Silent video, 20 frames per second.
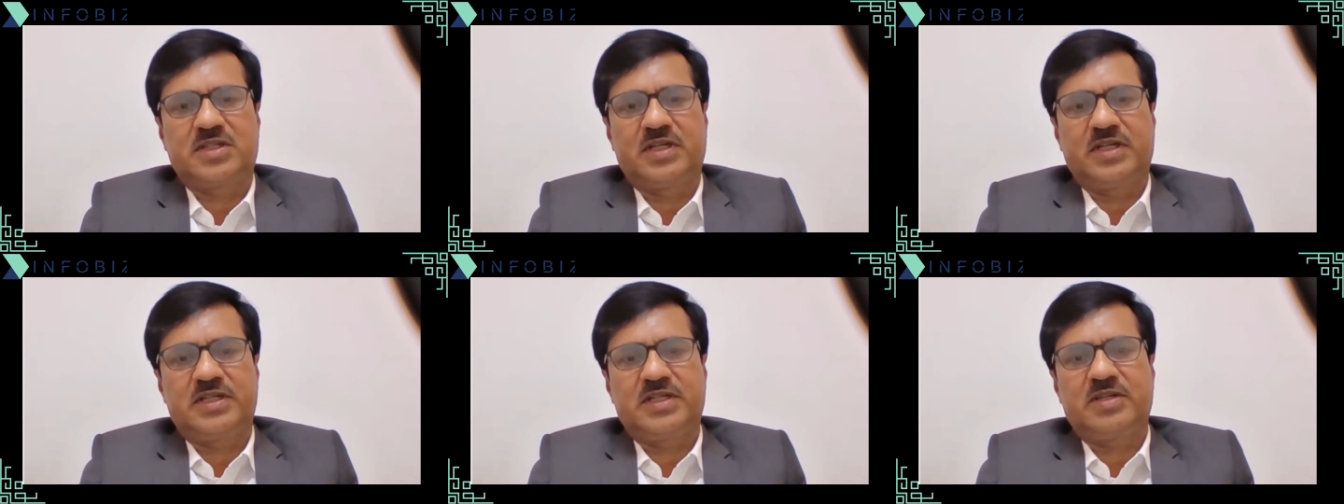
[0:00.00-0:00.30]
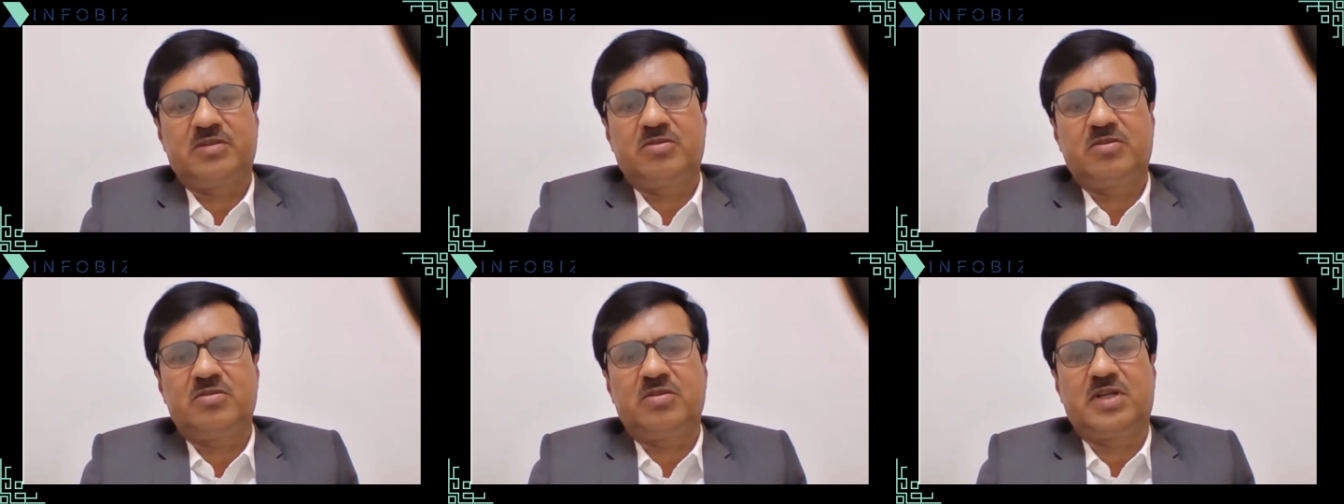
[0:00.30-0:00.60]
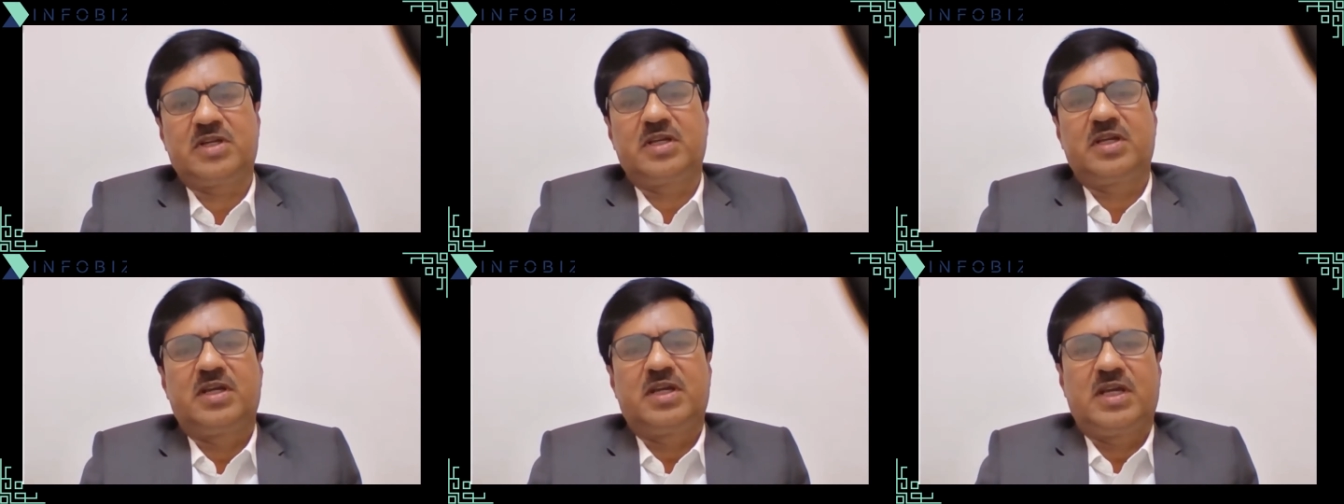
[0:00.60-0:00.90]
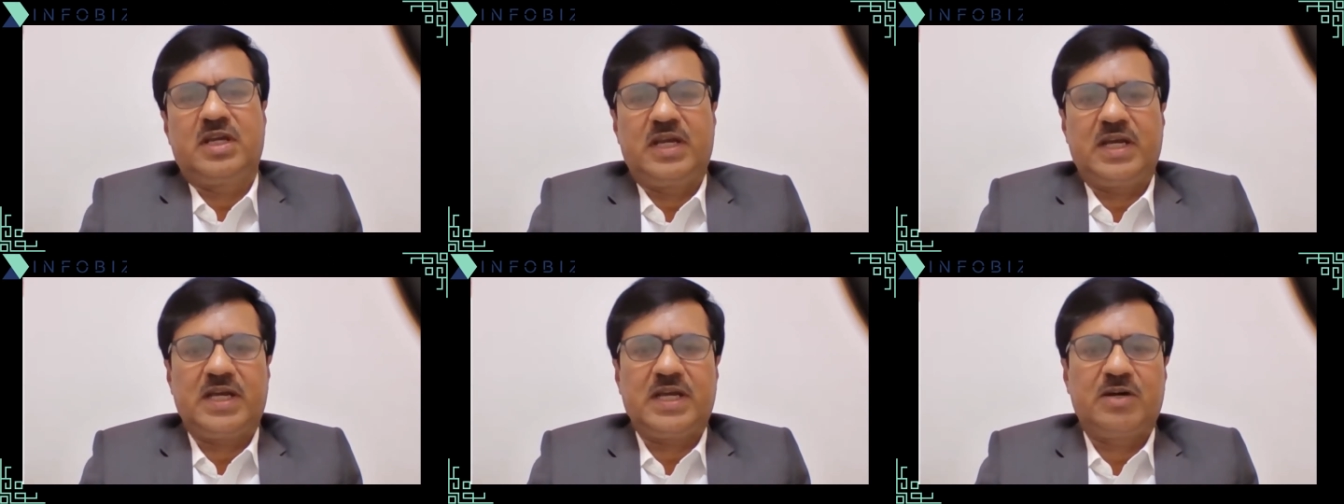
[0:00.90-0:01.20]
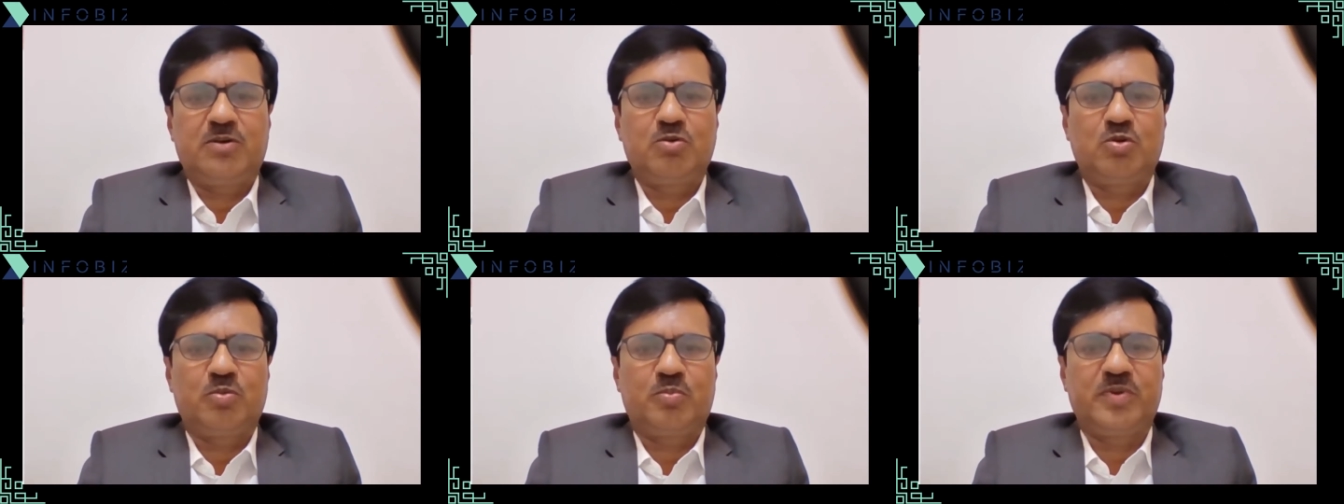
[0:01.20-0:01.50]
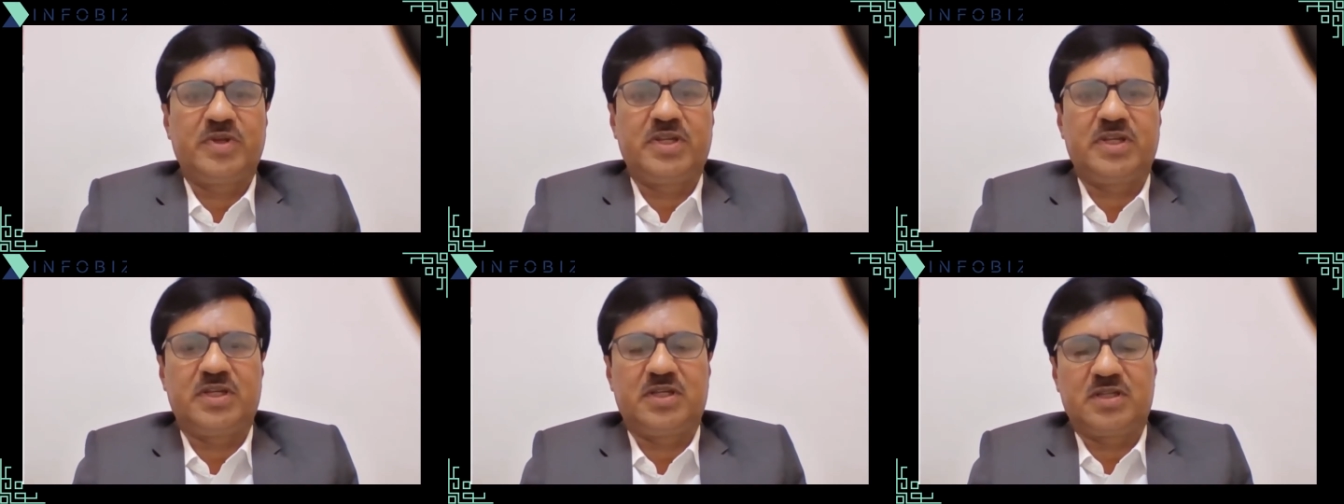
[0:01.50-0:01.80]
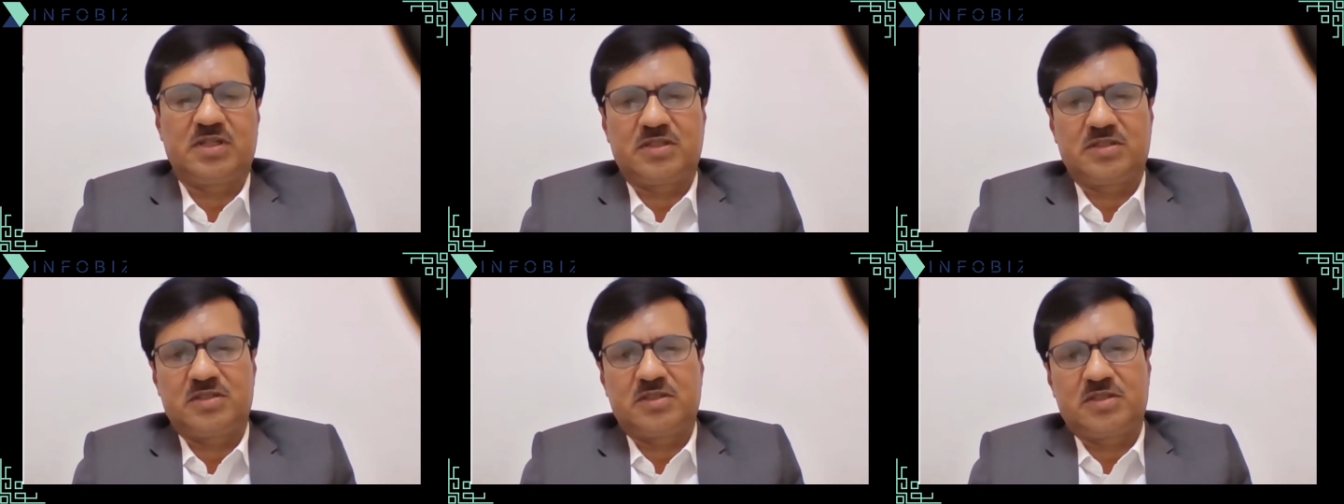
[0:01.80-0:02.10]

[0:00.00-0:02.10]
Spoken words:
Later on, account opening.